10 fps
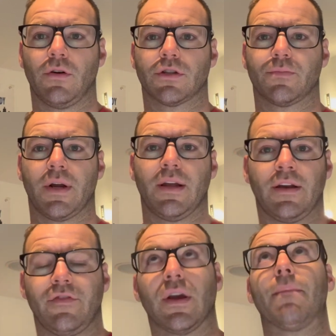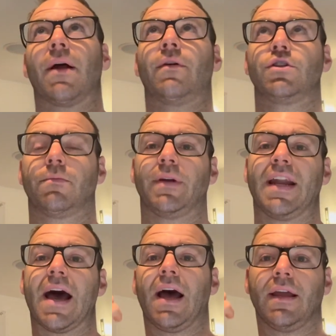or sprinting, if you get better at jumping
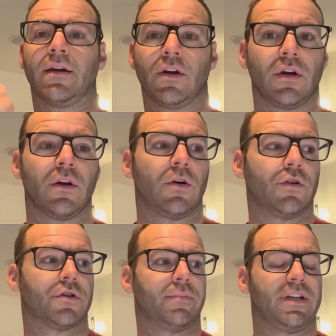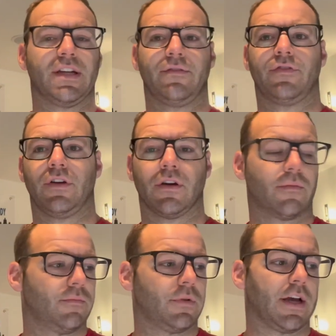high or jumping for
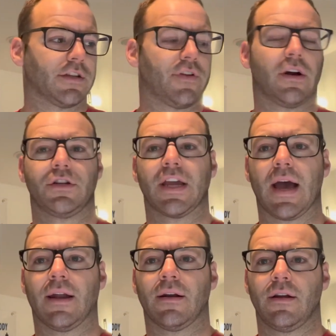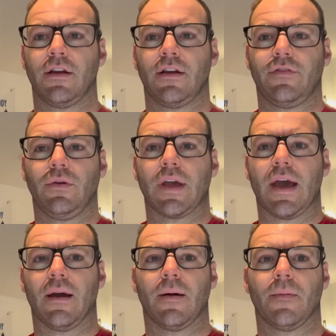like as far as you can, if you
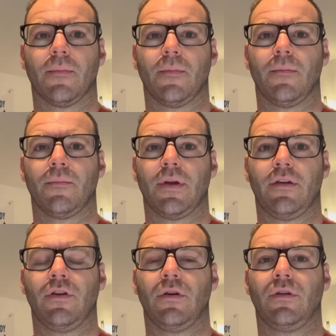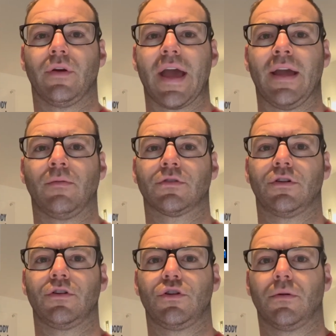get able to
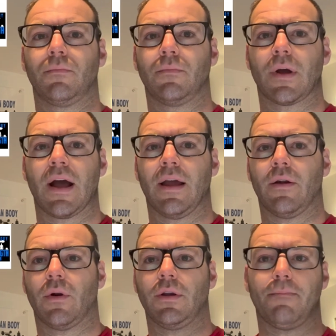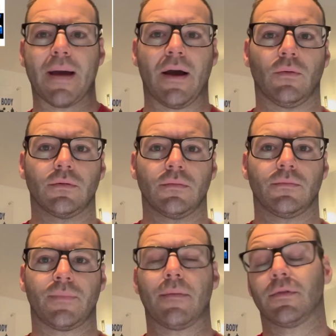jump higher on your
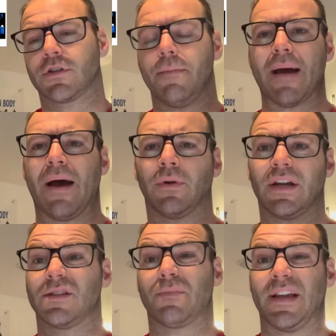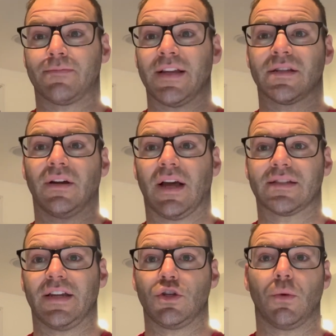bounding is basically like,
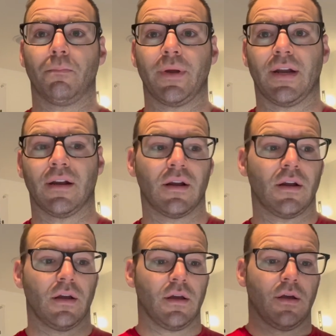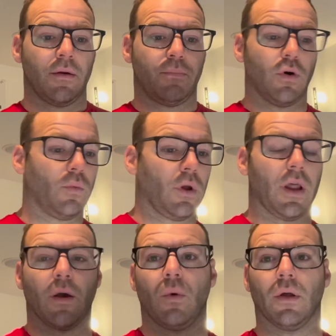say, jumping but one leg
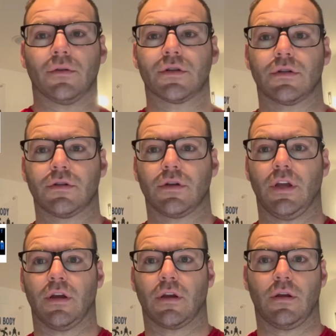at once. So you're